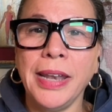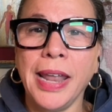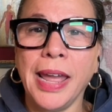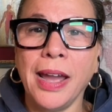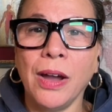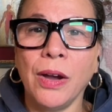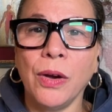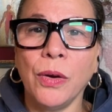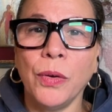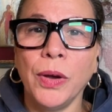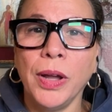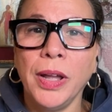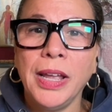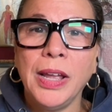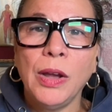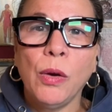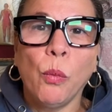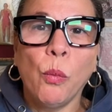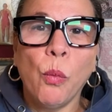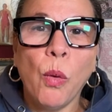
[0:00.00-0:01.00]
Now,
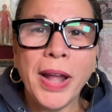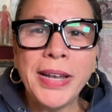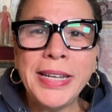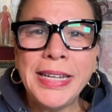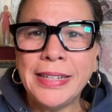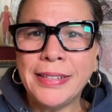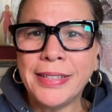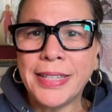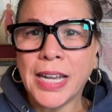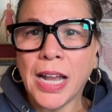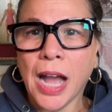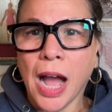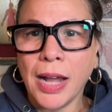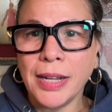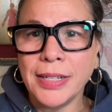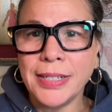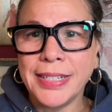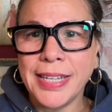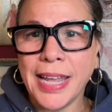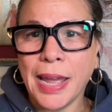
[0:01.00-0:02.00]
what is the
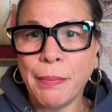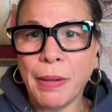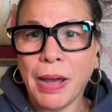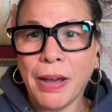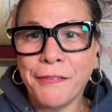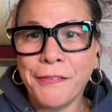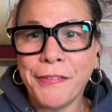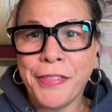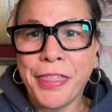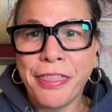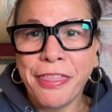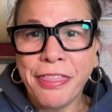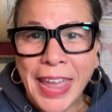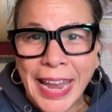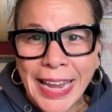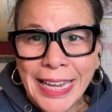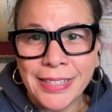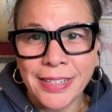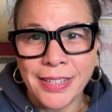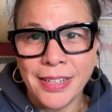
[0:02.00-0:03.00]
concept of
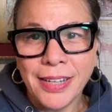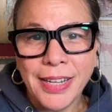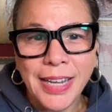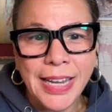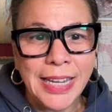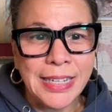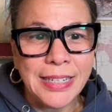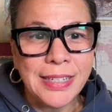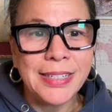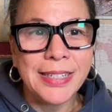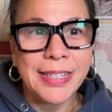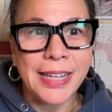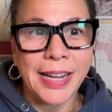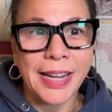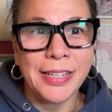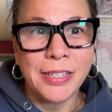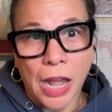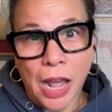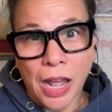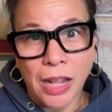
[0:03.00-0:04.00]
Thetan in
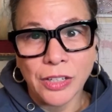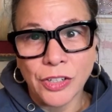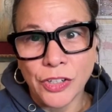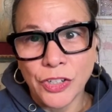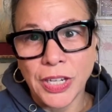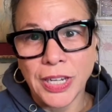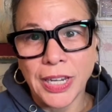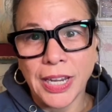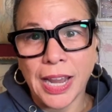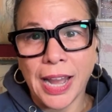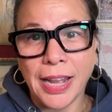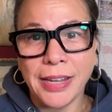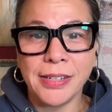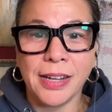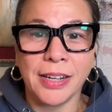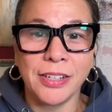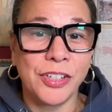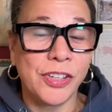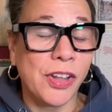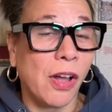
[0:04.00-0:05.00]
Scientology? I
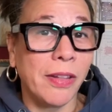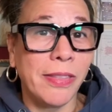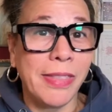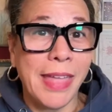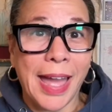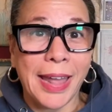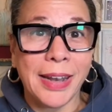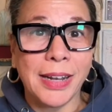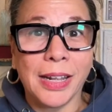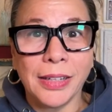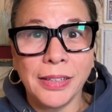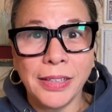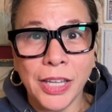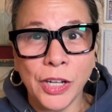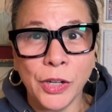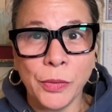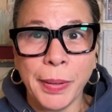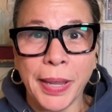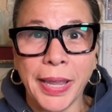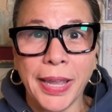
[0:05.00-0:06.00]
touched on that a
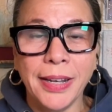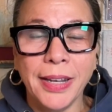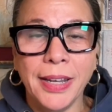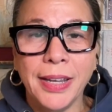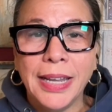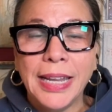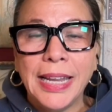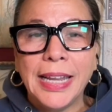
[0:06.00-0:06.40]
little bit.